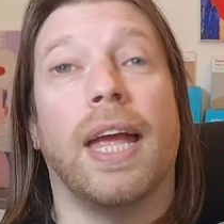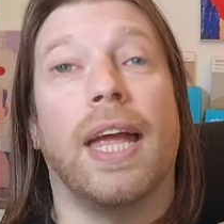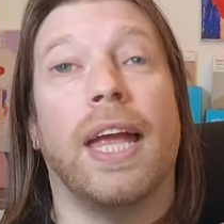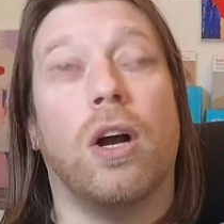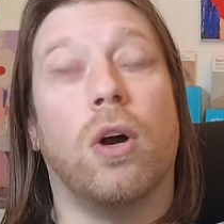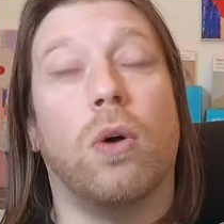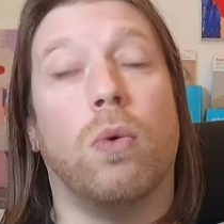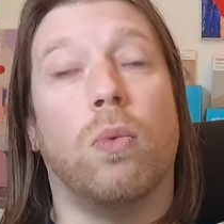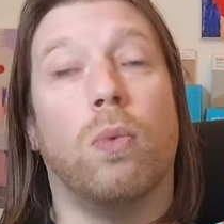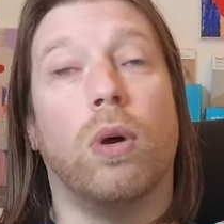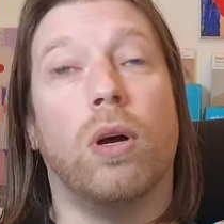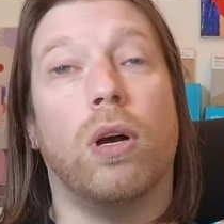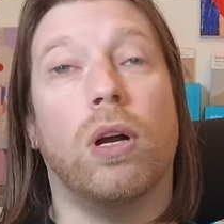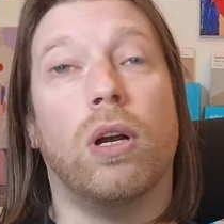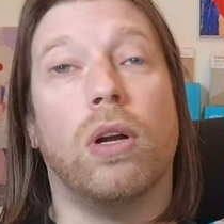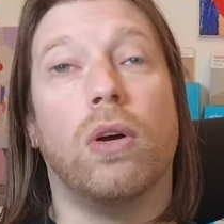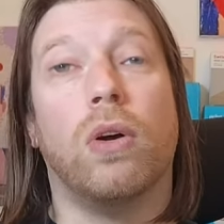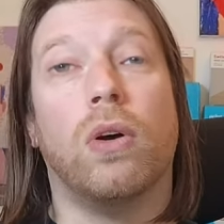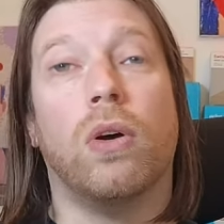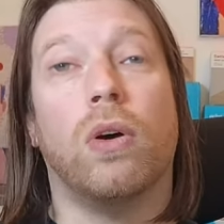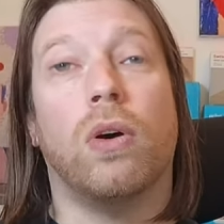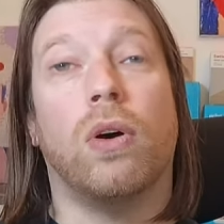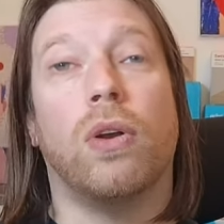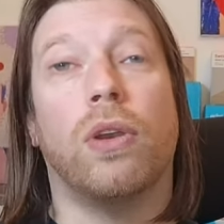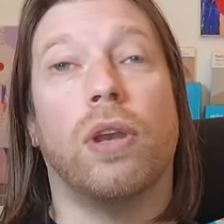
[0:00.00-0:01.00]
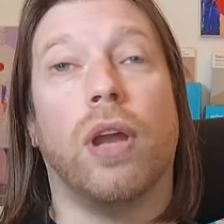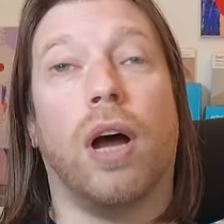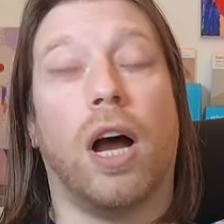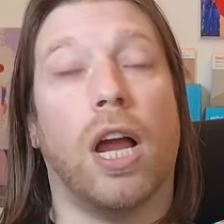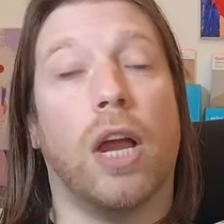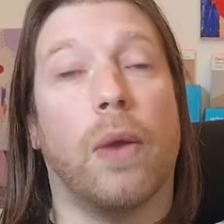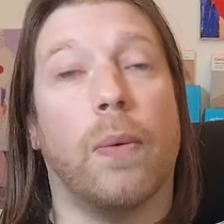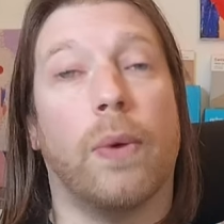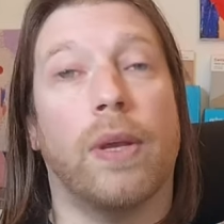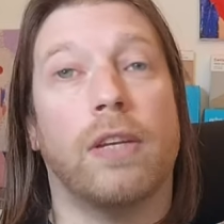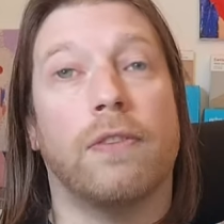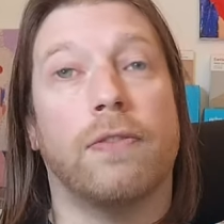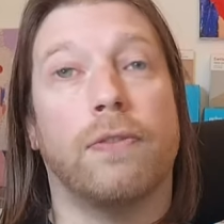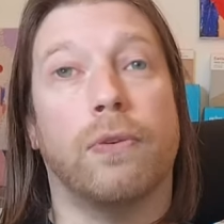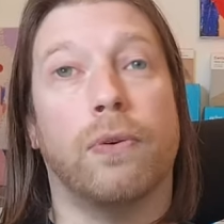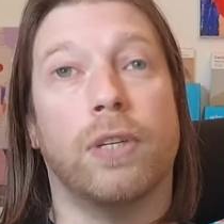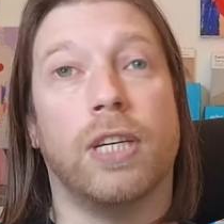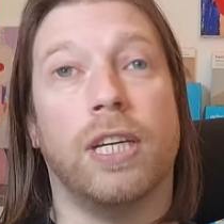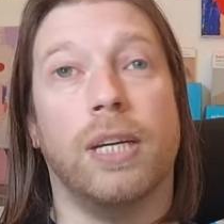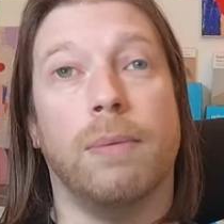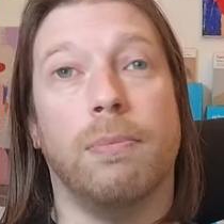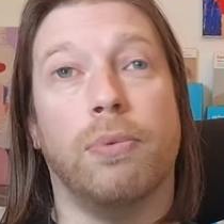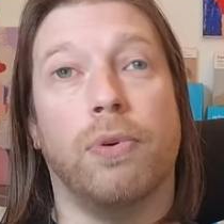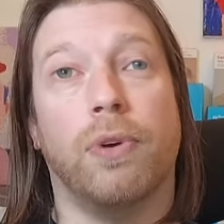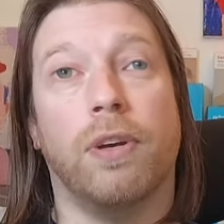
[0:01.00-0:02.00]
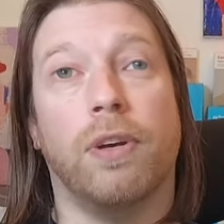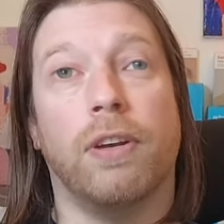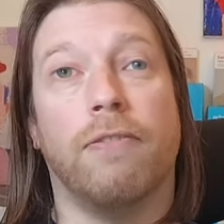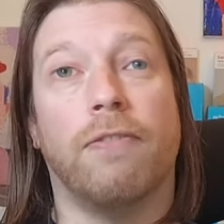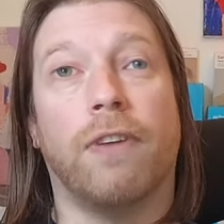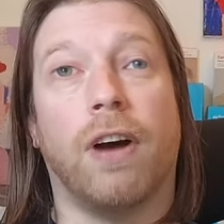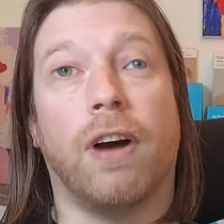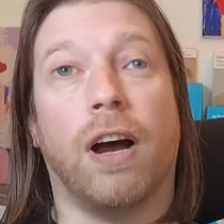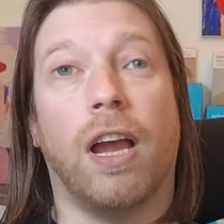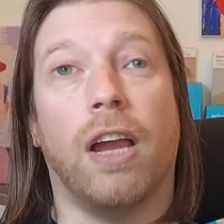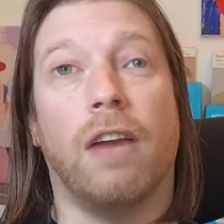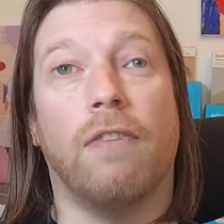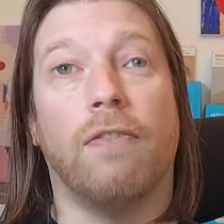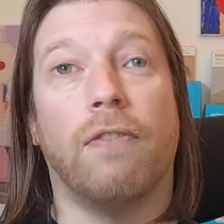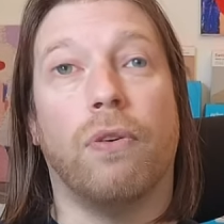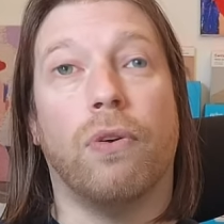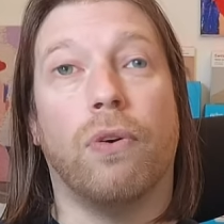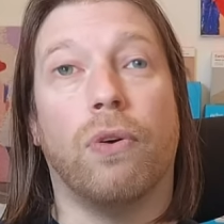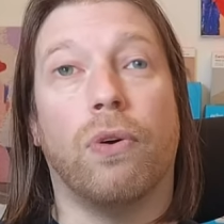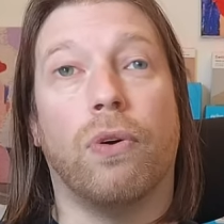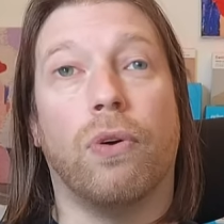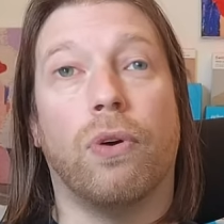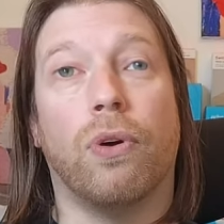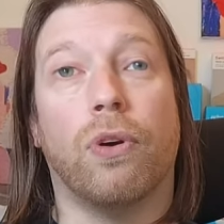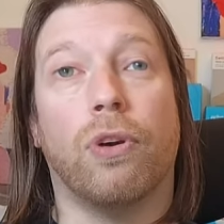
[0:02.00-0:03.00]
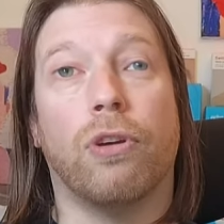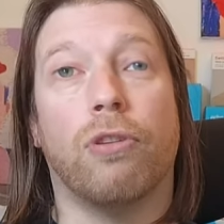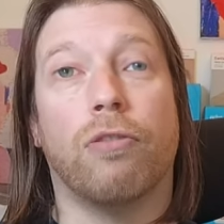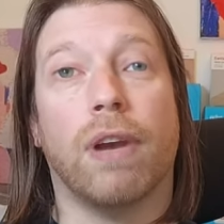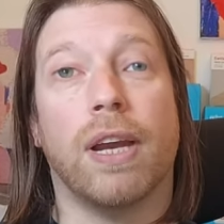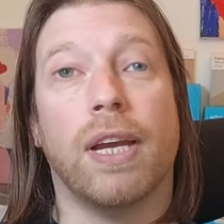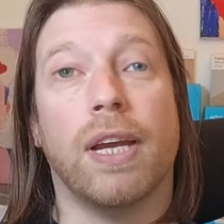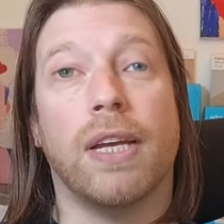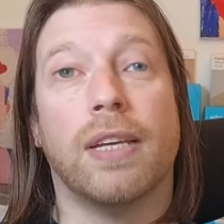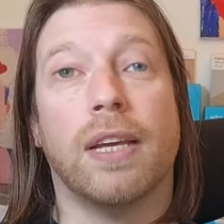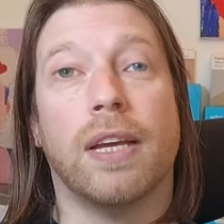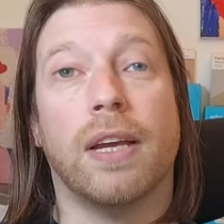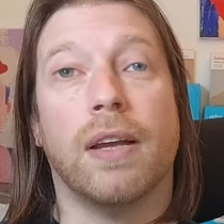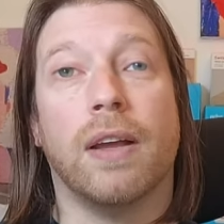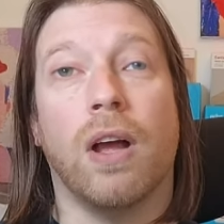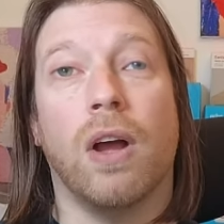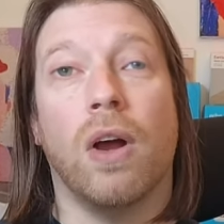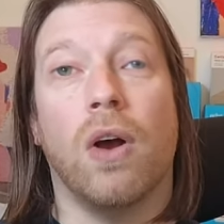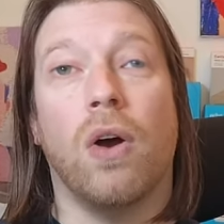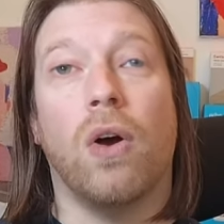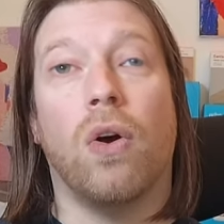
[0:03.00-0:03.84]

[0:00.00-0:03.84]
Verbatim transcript: It will work on iOS 14.5 or greater,